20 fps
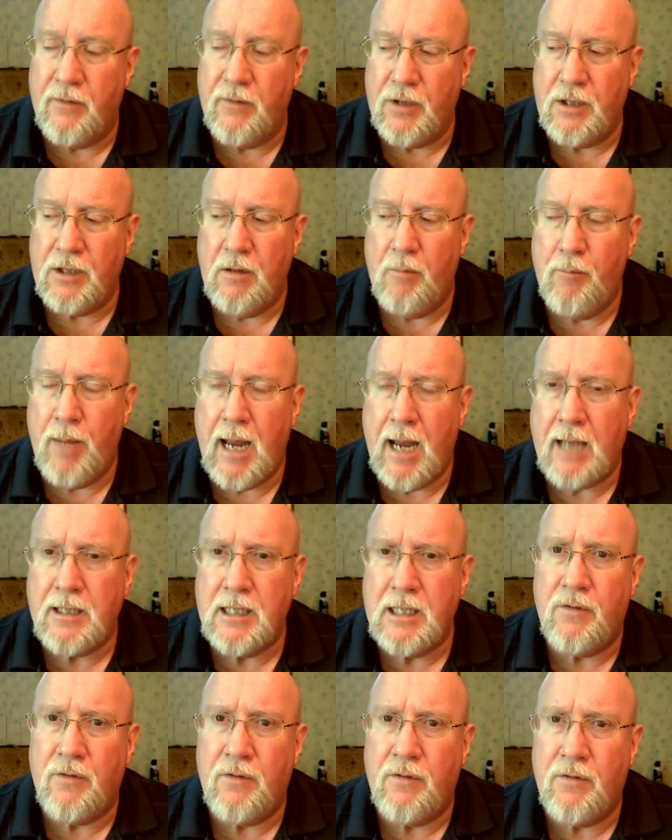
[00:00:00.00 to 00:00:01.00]
You never come
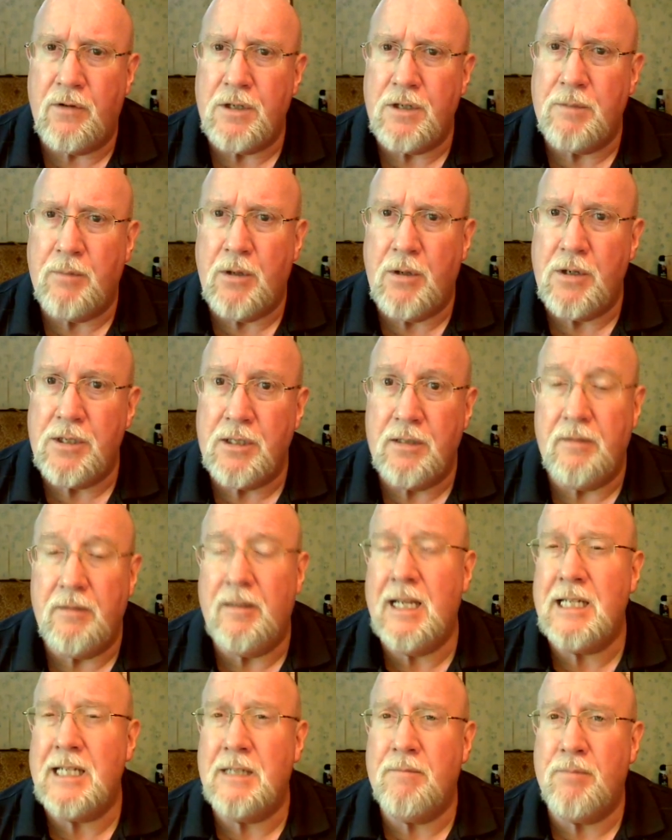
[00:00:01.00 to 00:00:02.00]
back to that first
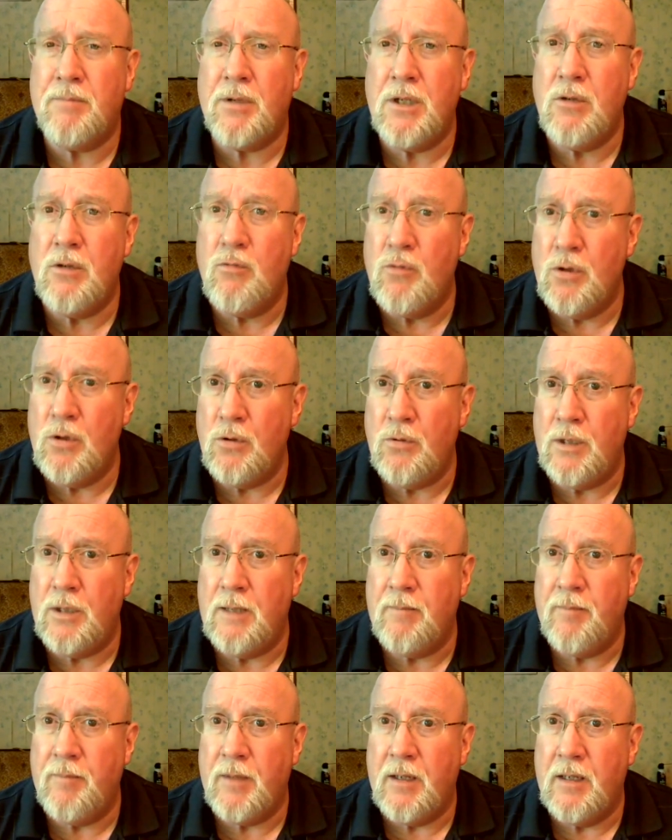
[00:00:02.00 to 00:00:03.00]
person. That's pretty
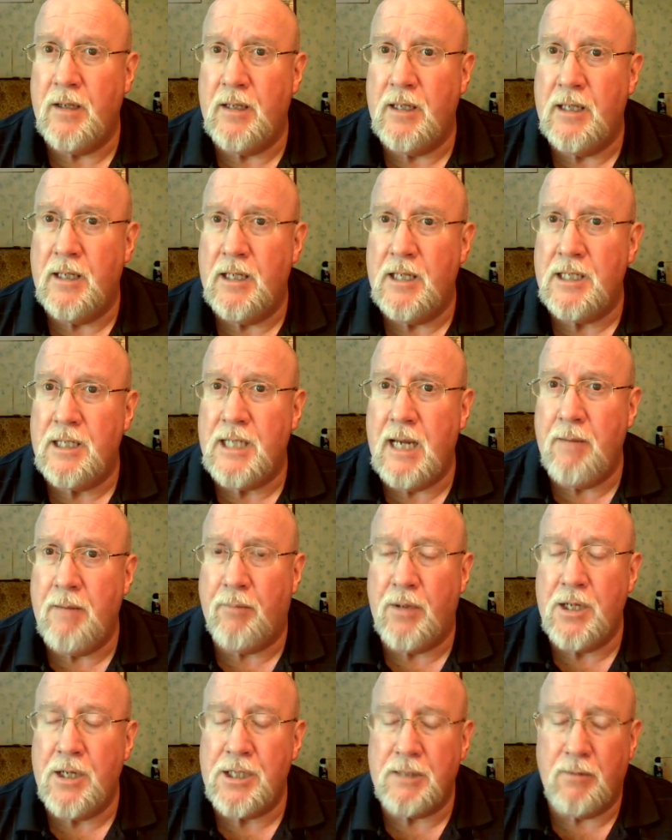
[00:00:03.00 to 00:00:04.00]
rude.
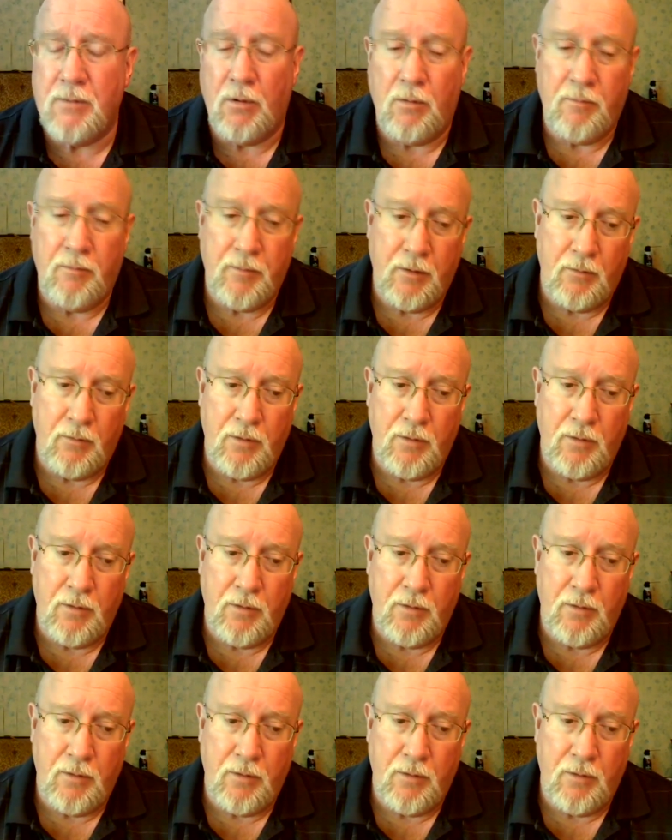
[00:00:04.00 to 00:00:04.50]
Same principle.